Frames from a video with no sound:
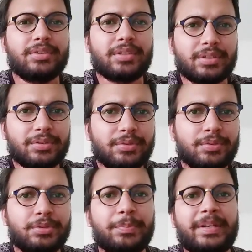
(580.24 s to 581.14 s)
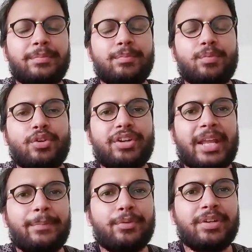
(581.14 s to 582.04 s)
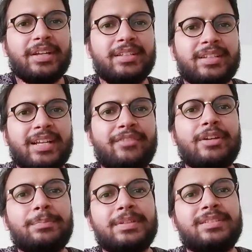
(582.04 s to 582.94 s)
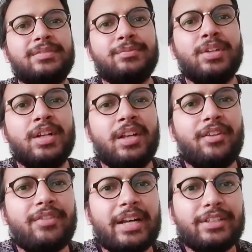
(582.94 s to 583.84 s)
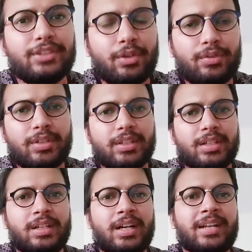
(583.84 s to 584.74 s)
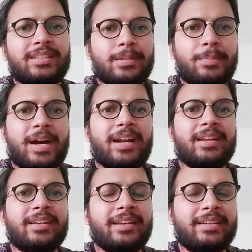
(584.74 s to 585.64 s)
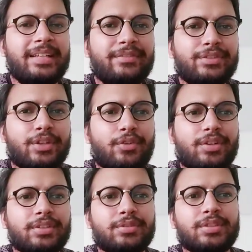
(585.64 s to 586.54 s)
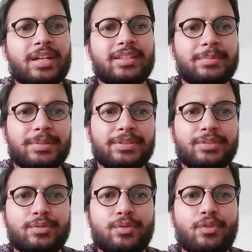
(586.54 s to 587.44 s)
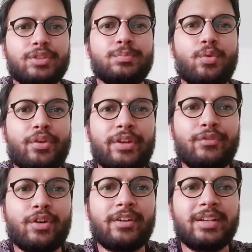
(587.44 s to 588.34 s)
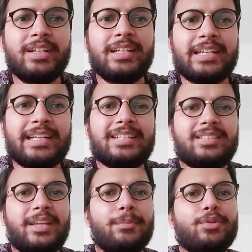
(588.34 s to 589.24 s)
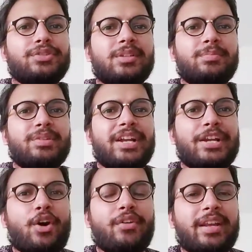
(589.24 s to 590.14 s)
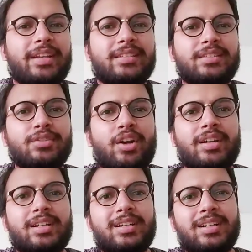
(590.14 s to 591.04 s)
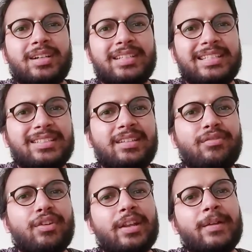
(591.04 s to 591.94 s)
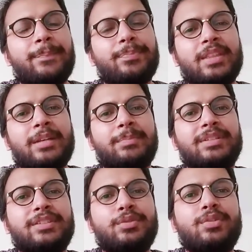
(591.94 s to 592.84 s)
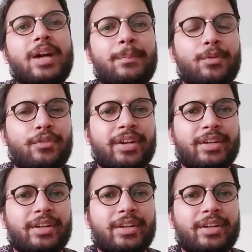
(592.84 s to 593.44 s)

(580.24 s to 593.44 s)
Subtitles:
you spend more time together, and one person finds out another partner and leaves out, so the other person who was more involved gets an emotional breakdown, and it's not easy for that person to come over it.